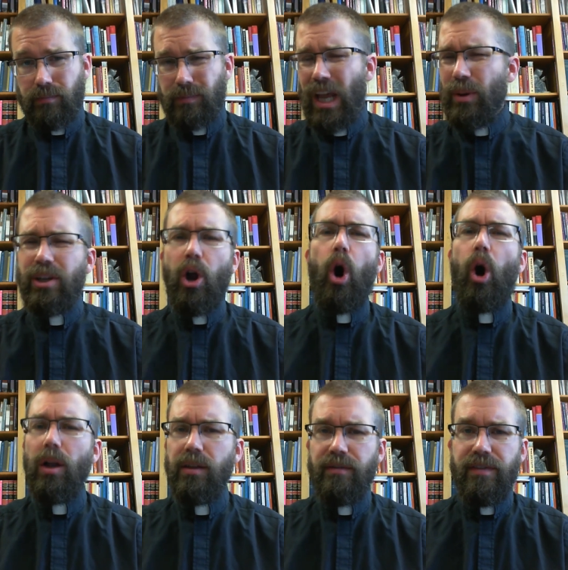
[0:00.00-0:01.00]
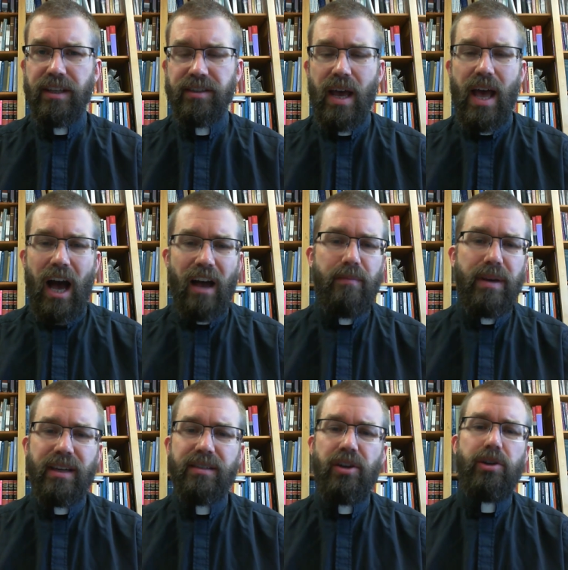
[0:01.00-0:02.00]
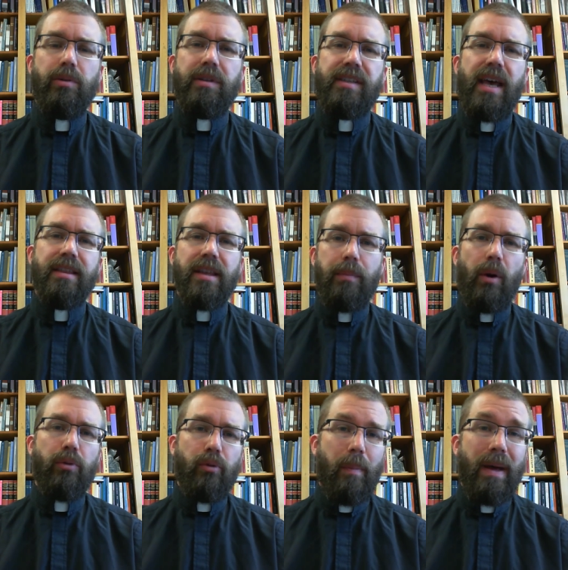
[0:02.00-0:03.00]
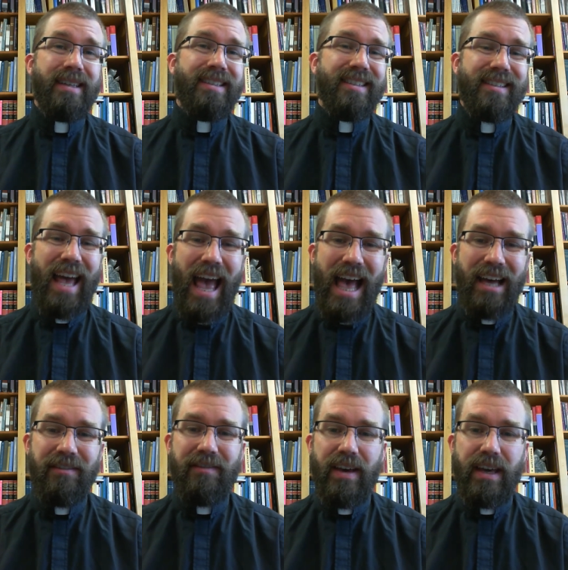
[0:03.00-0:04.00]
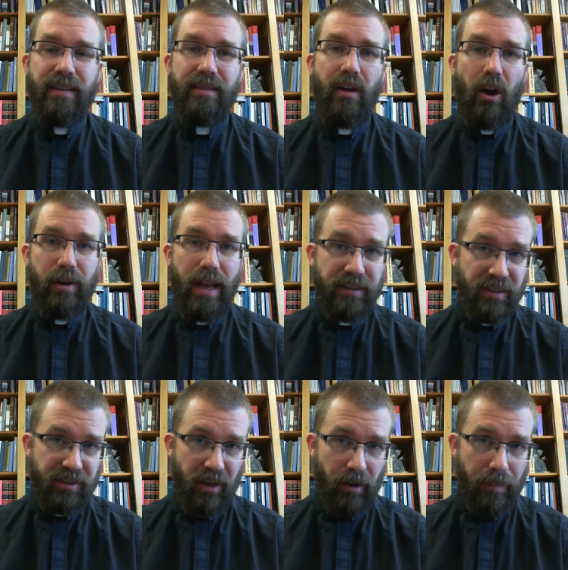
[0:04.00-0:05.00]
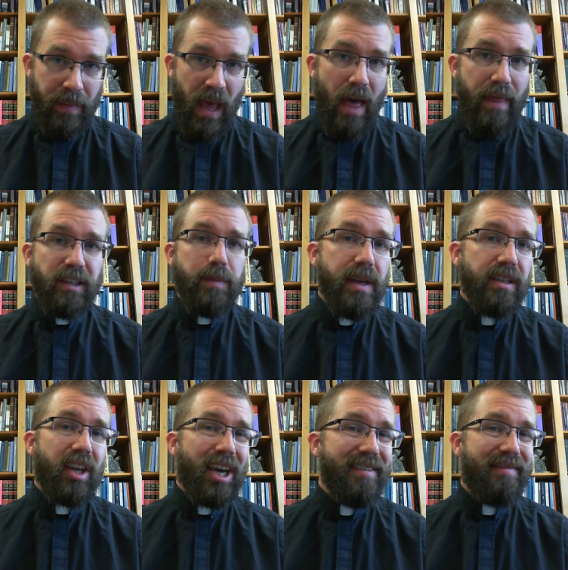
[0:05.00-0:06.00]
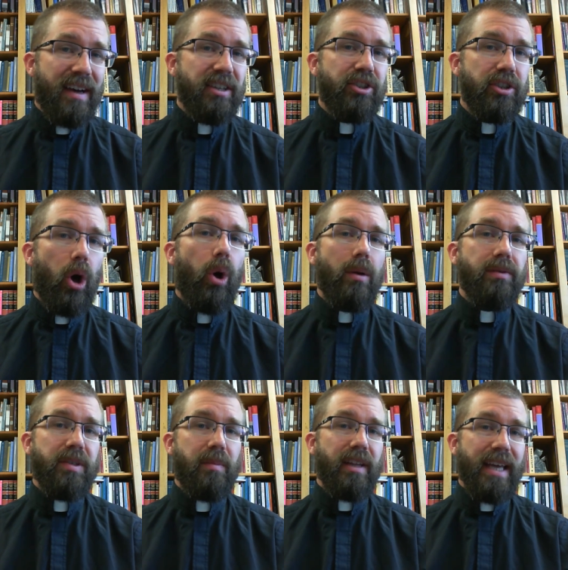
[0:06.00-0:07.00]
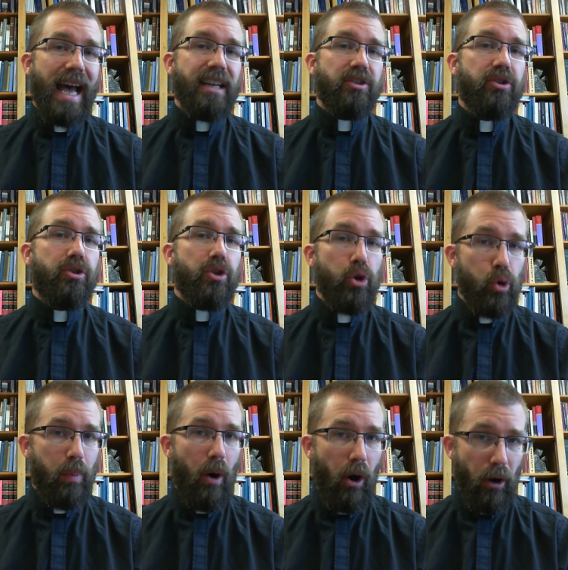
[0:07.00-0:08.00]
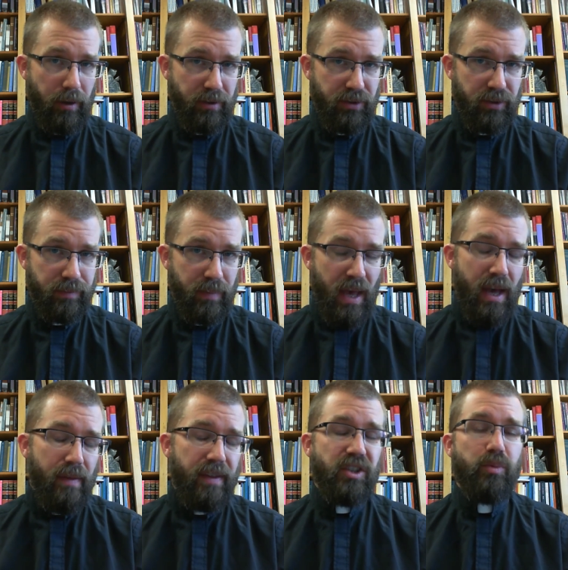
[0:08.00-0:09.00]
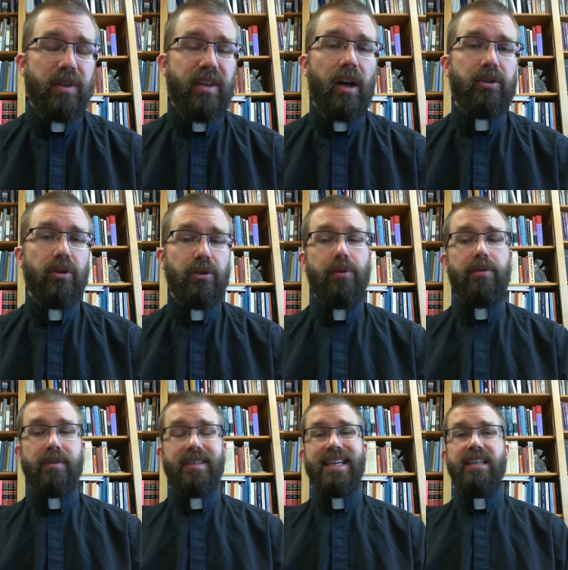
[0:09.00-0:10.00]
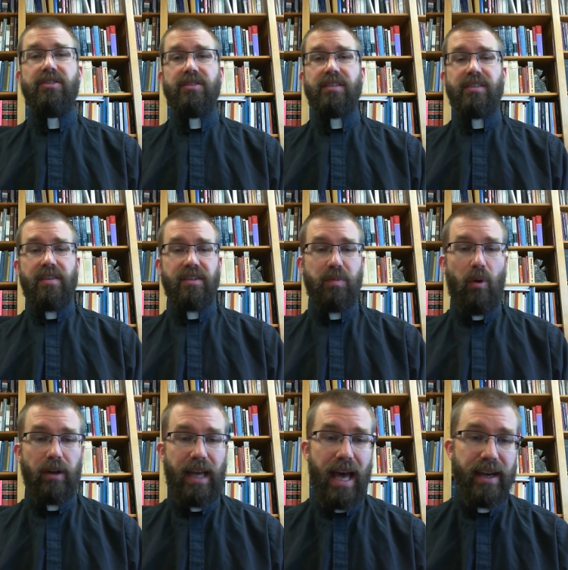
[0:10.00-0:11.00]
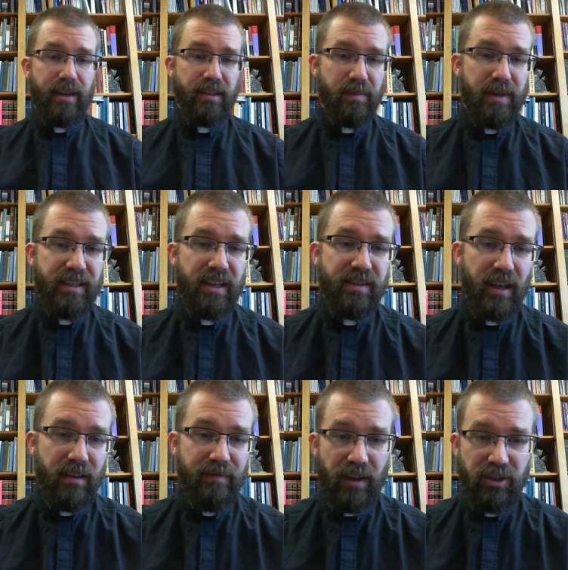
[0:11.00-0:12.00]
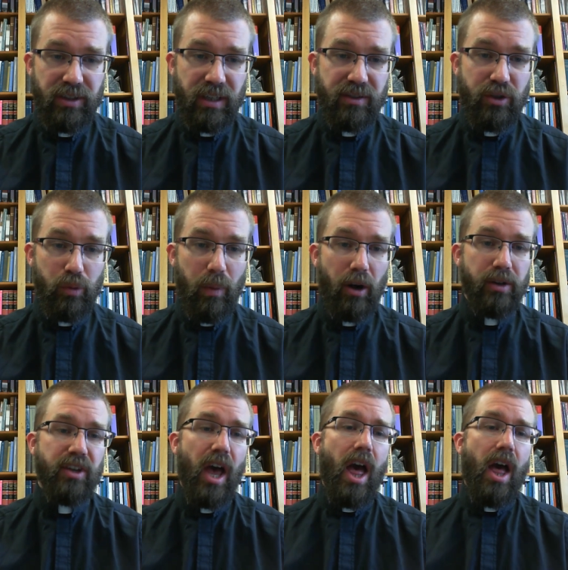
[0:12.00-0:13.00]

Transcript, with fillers: Now, in all of this, I've been continually saying that both repentance and faith are necessary. That's because confession ultimately has two parts. This is what Dr. Luther teaches us in the Small Catechism. He says that confession has two parts.